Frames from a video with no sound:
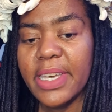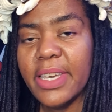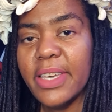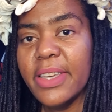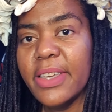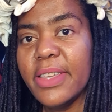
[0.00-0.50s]

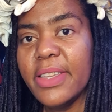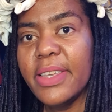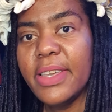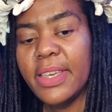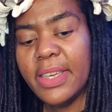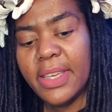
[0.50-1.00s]
Uh,
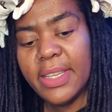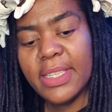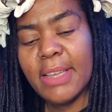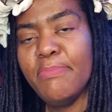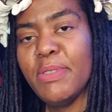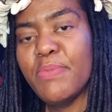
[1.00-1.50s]

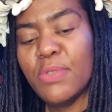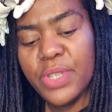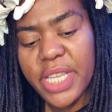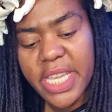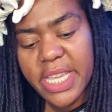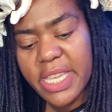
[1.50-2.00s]
some people,
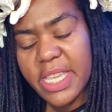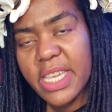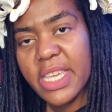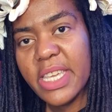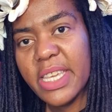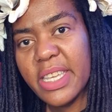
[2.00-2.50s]

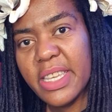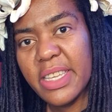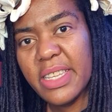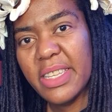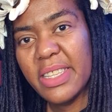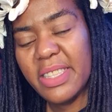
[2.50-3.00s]
they,
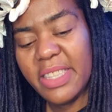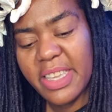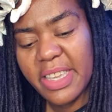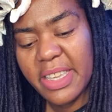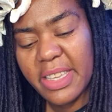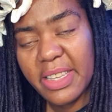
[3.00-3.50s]

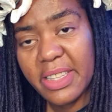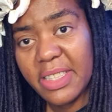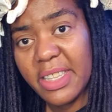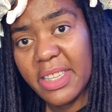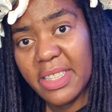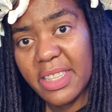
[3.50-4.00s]
they,
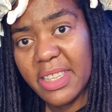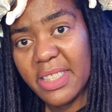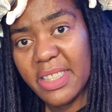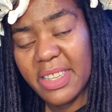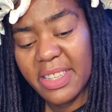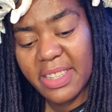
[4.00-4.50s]
they, they,
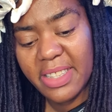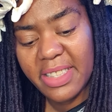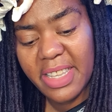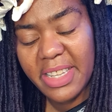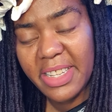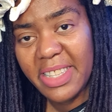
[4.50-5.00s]
they,
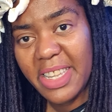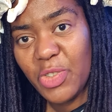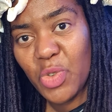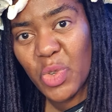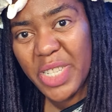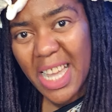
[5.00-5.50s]
they, they
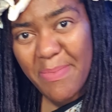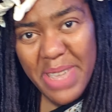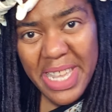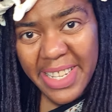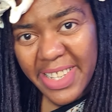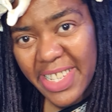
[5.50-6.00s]
do
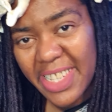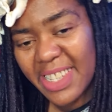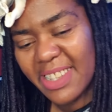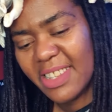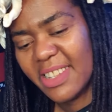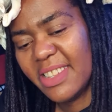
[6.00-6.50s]
damage
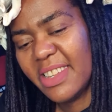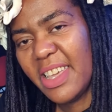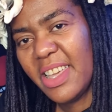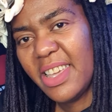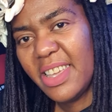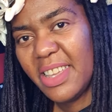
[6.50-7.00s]

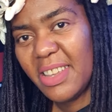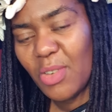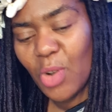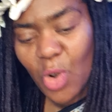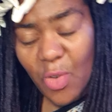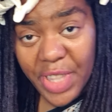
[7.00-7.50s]

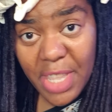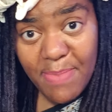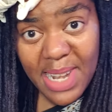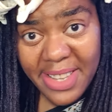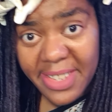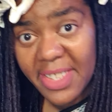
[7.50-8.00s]
all over the
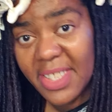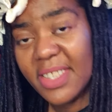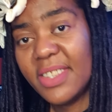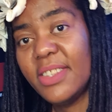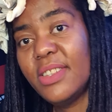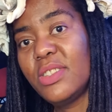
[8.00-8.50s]

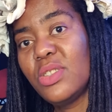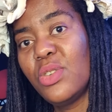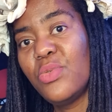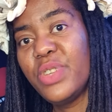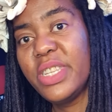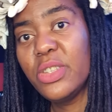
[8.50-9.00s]
place.
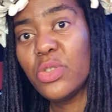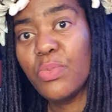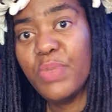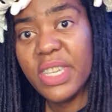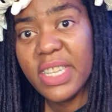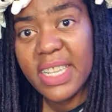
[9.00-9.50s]
So we need to
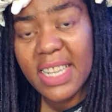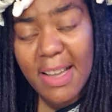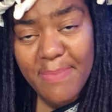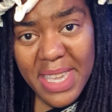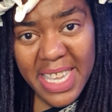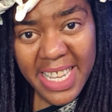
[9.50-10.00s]
be
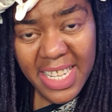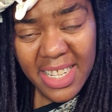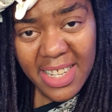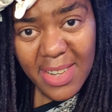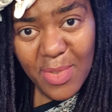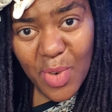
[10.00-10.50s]
coming
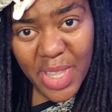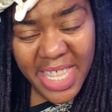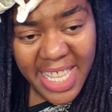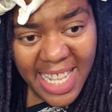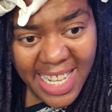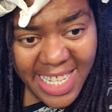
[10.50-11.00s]
in with
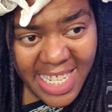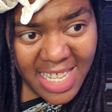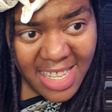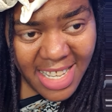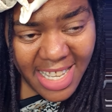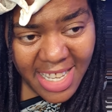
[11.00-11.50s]
the
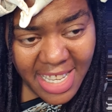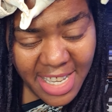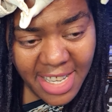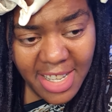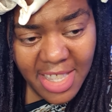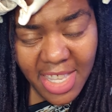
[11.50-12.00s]
cleaning uh,